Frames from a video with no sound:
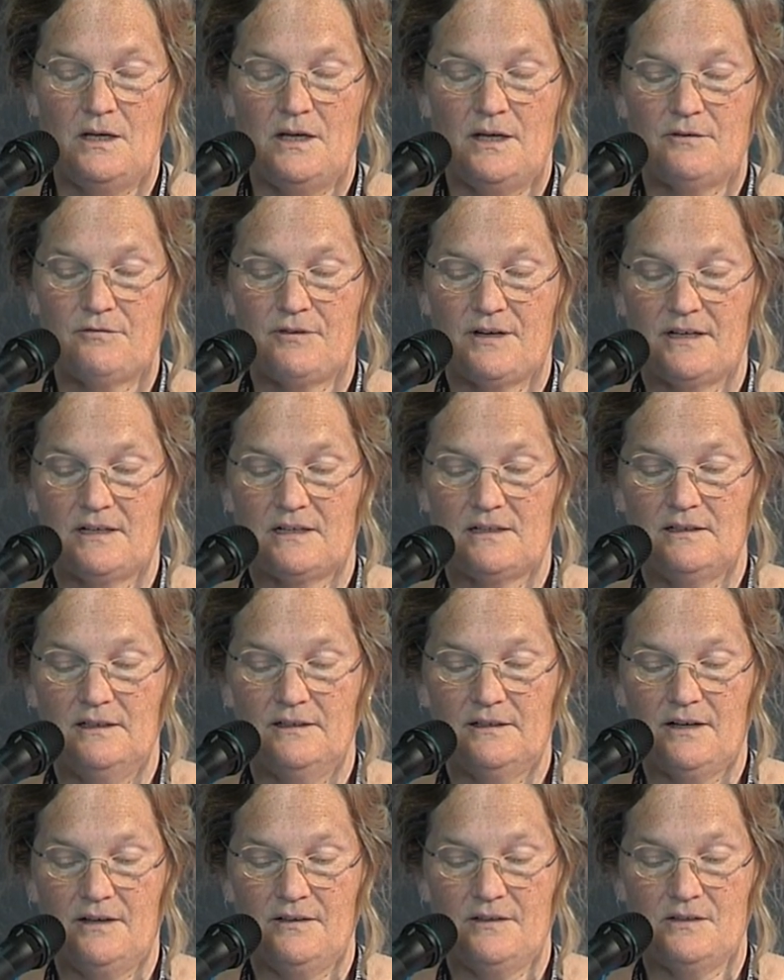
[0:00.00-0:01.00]
If I
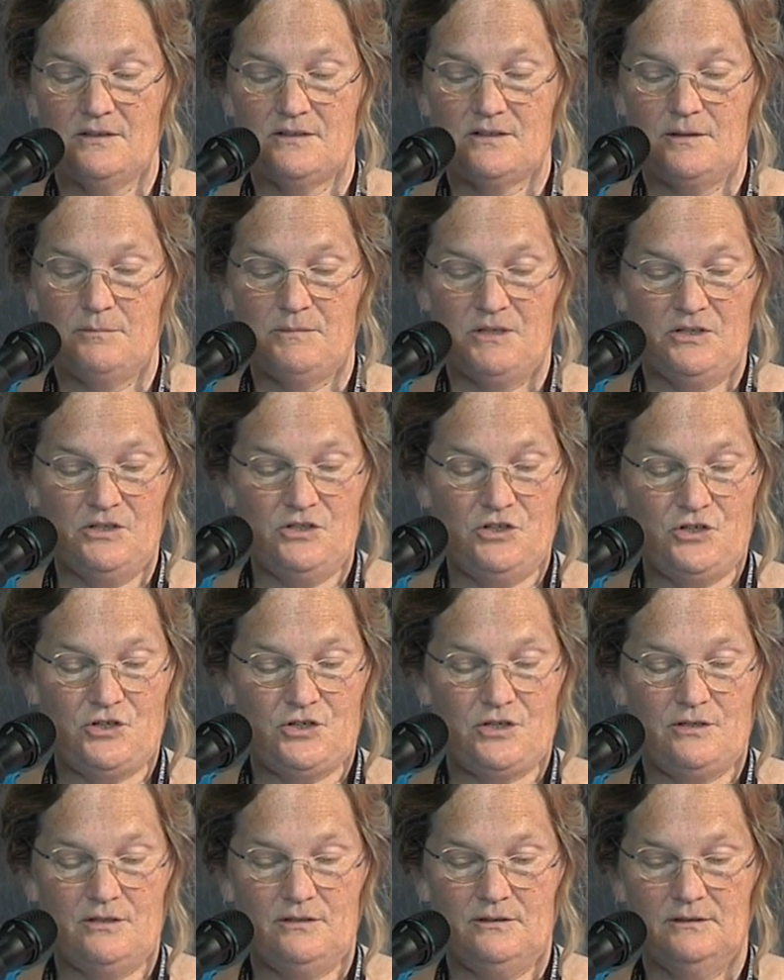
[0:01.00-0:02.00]
click on this
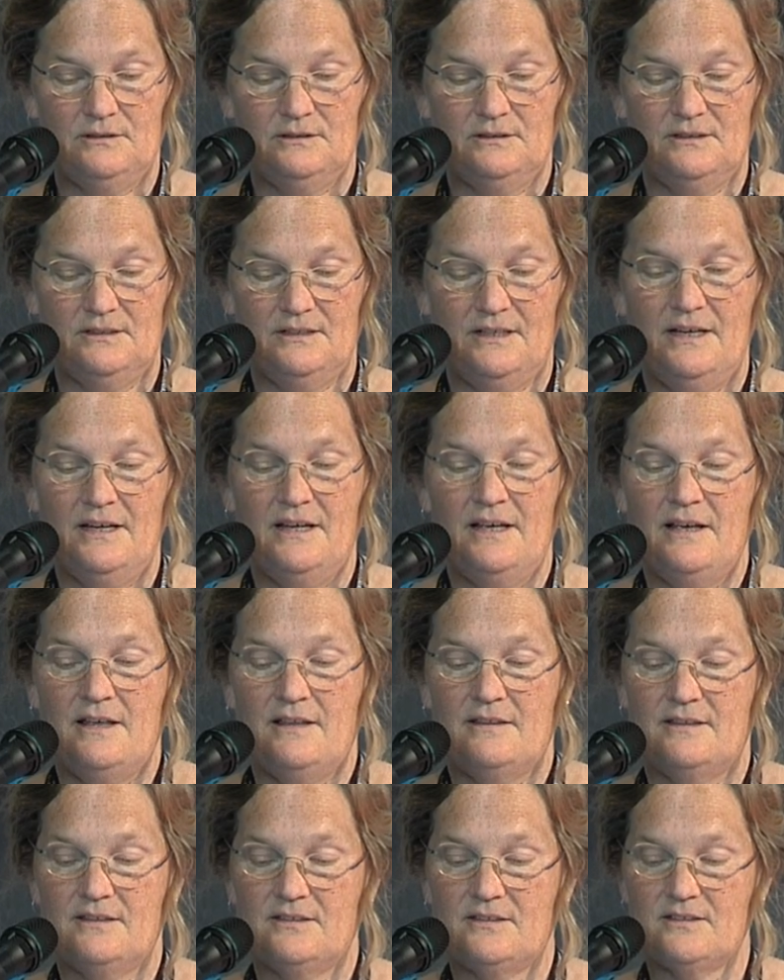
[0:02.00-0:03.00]
image,
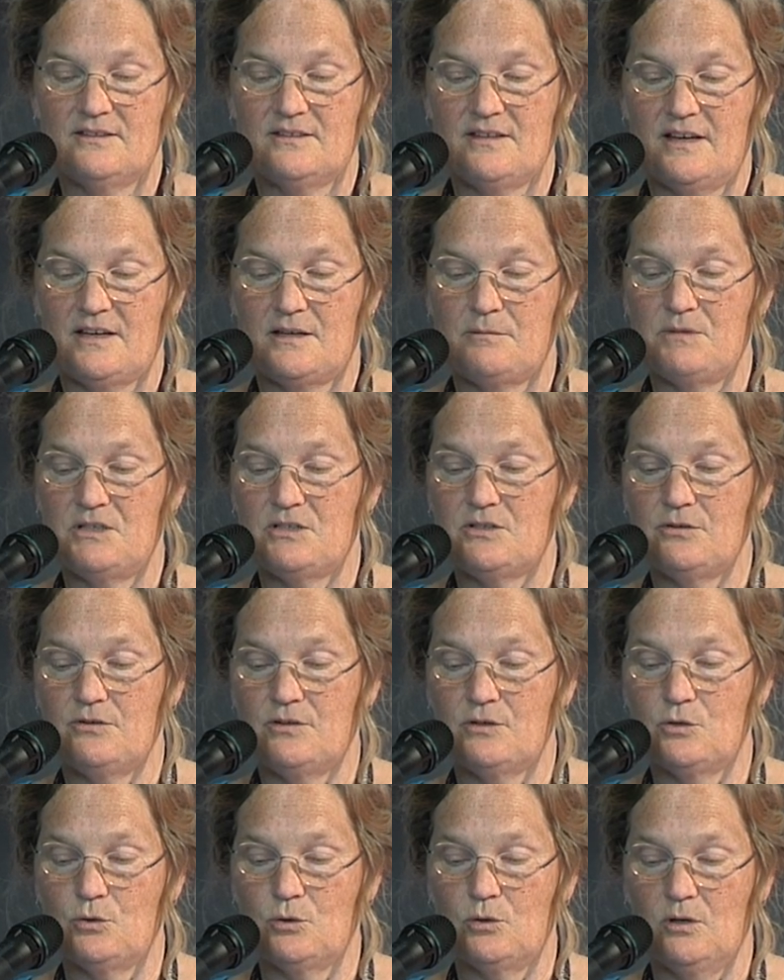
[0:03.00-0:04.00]
this is taking me to
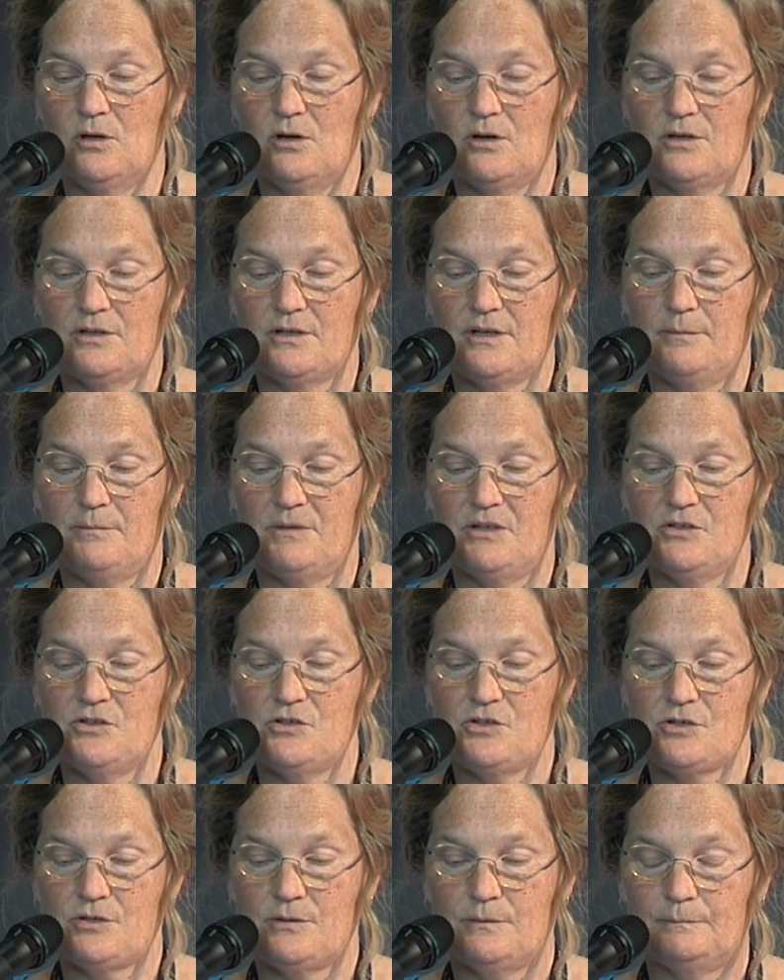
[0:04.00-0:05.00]
the Google Art
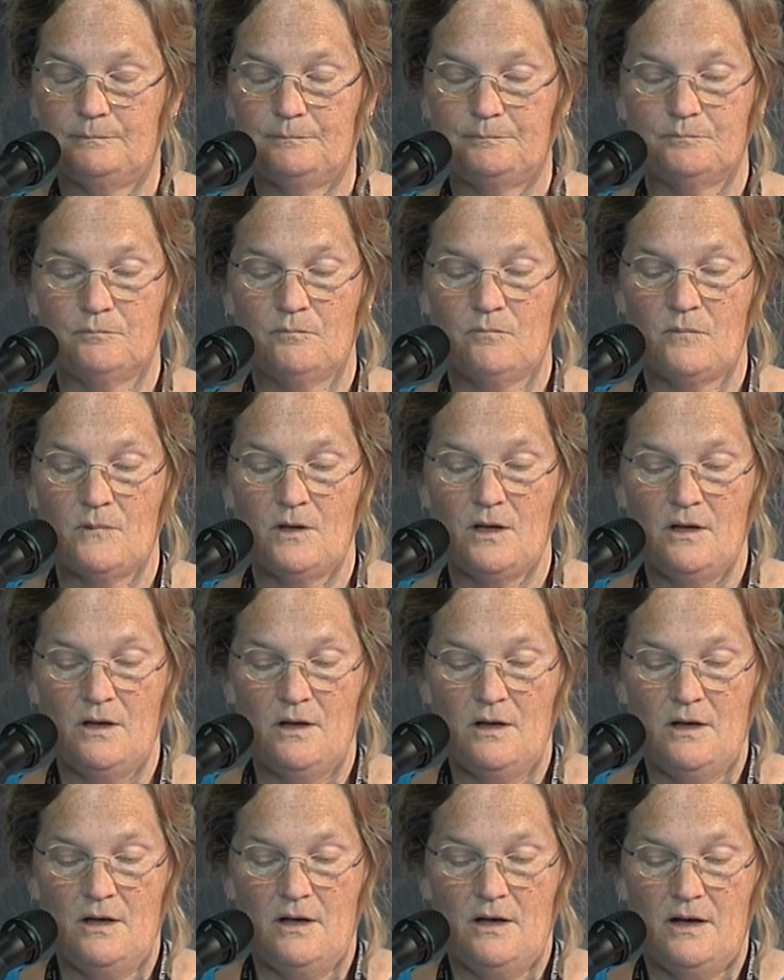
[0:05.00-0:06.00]
image.
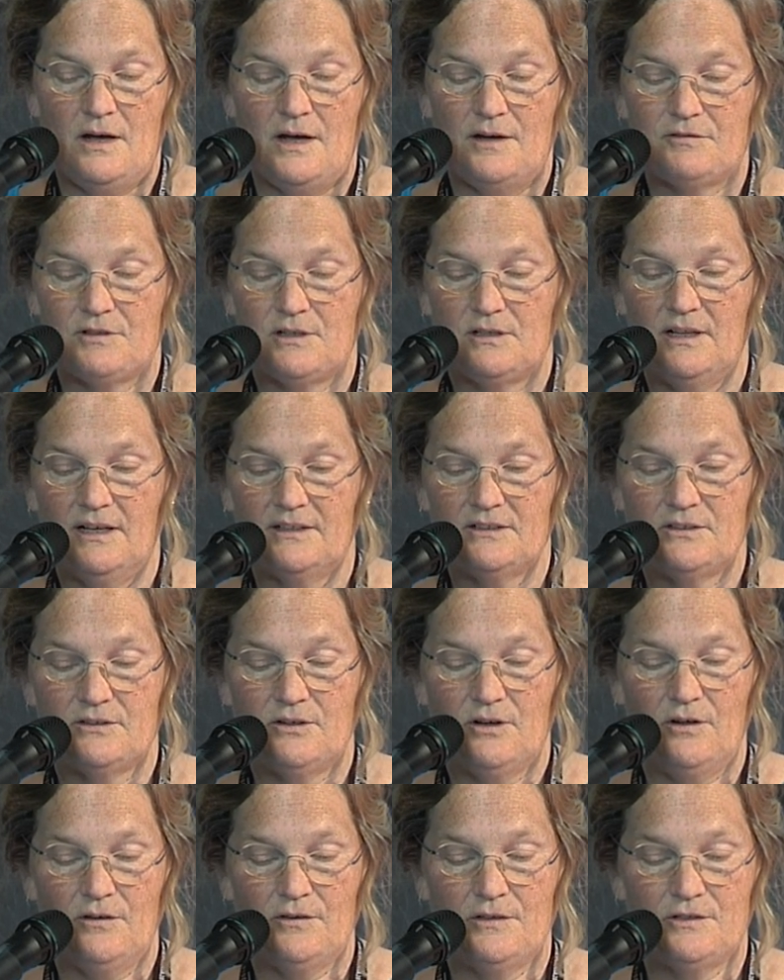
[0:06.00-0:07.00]
I've collected
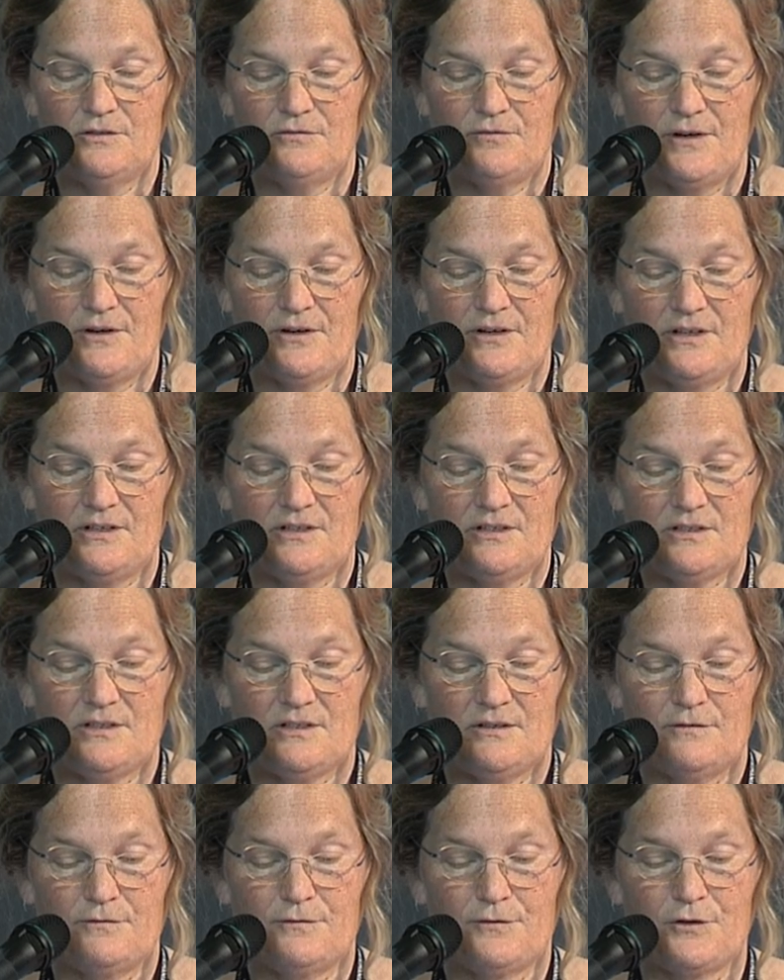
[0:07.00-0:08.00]
all these various
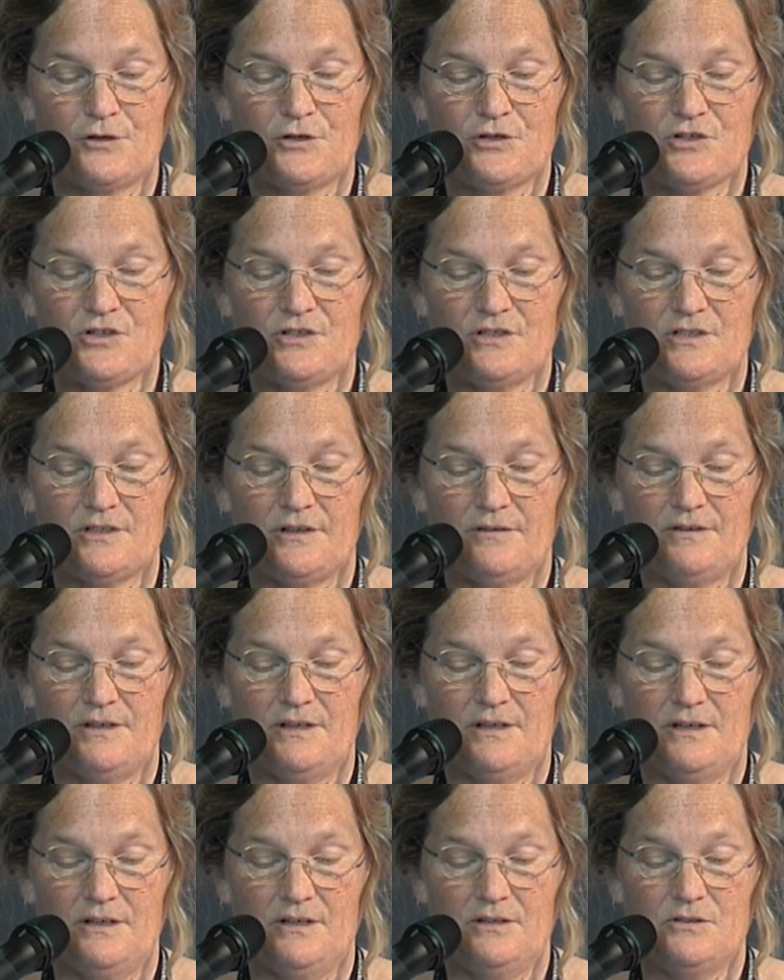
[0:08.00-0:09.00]
versions of
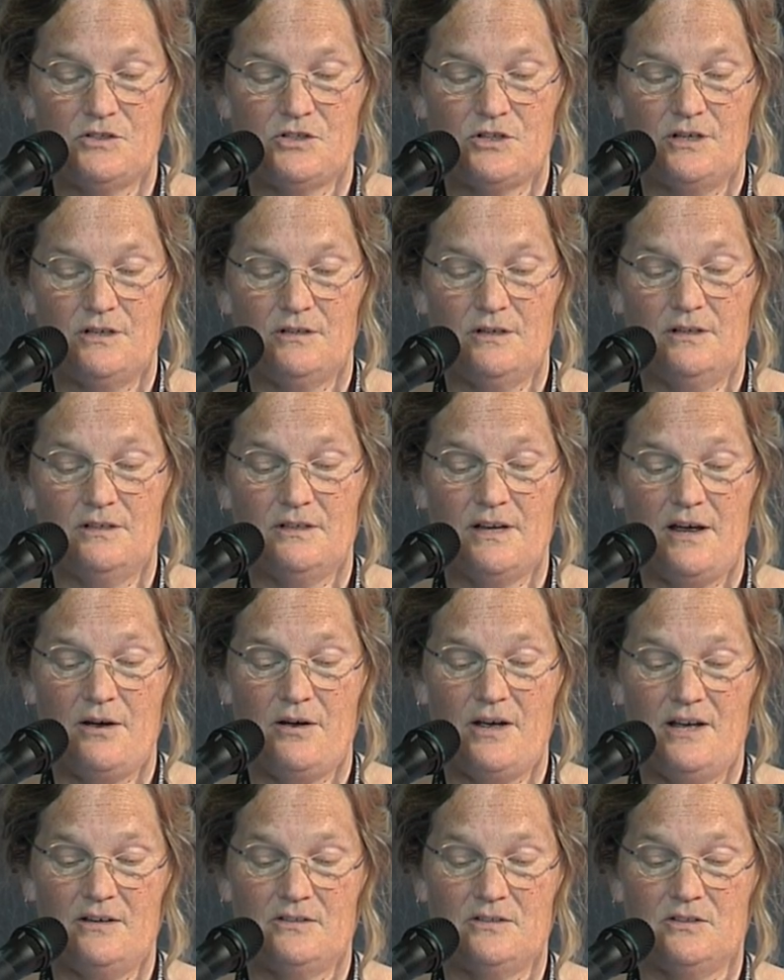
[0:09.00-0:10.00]
the image, and it now
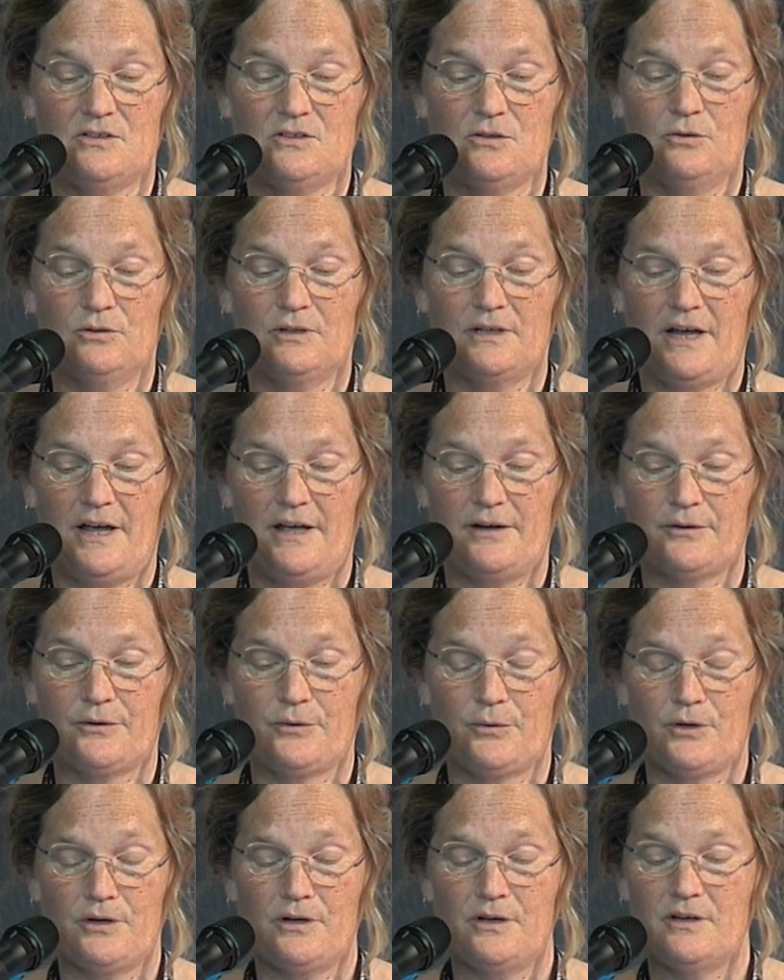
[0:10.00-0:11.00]
has its own
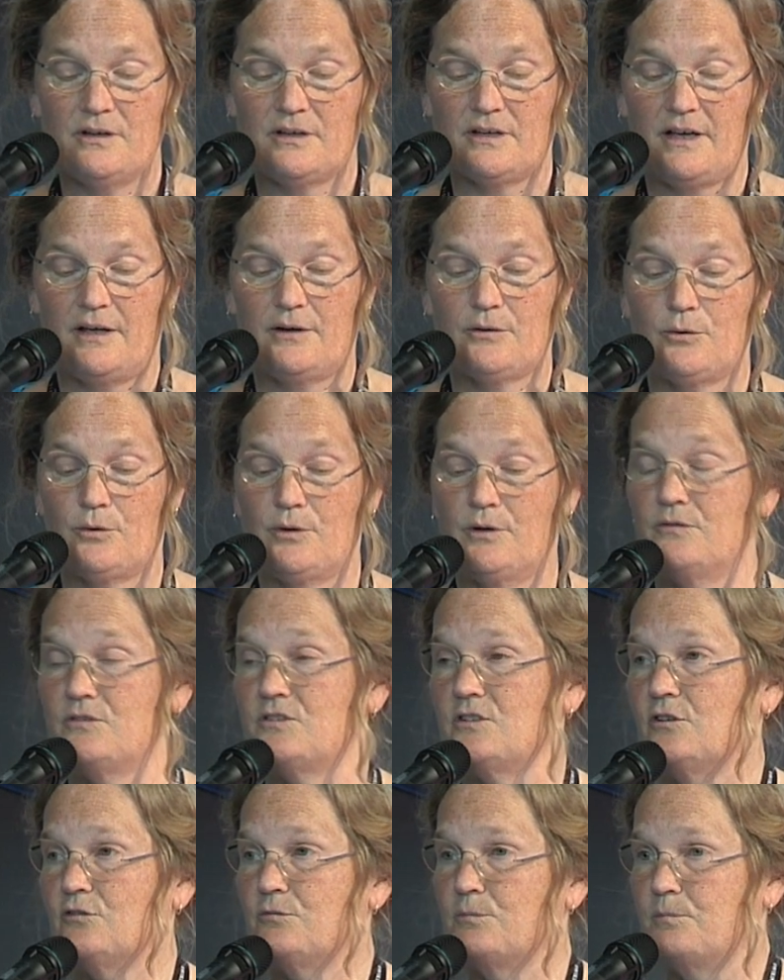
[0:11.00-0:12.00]
category, a category of
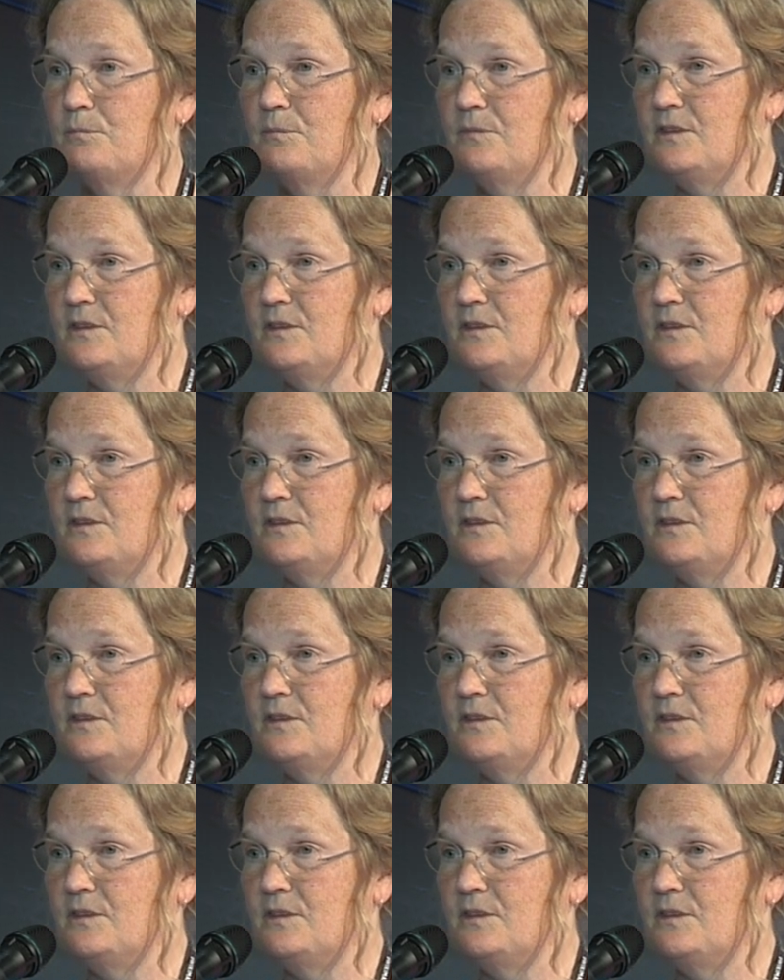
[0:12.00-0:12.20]
self.